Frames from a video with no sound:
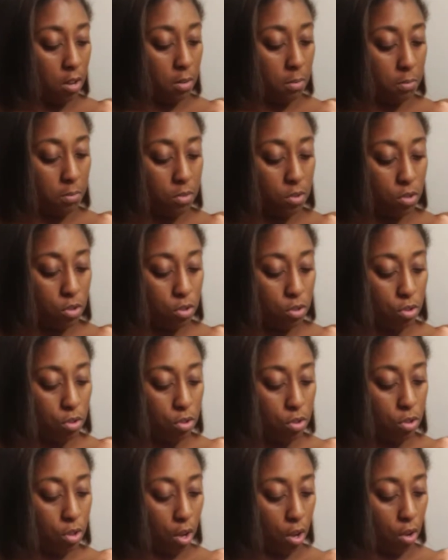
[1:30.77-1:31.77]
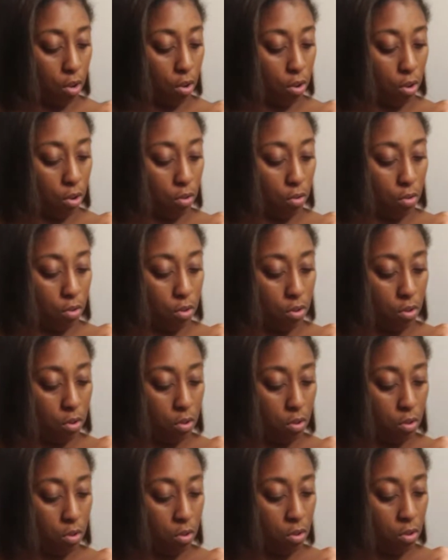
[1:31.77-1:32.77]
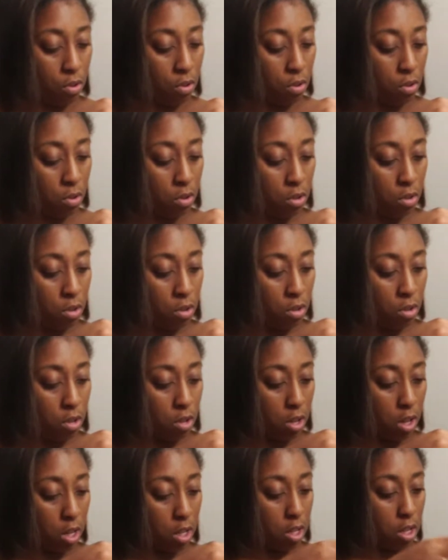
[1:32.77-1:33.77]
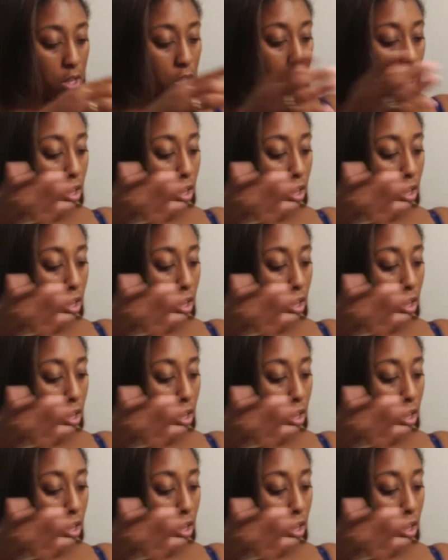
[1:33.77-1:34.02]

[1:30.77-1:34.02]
So let's see.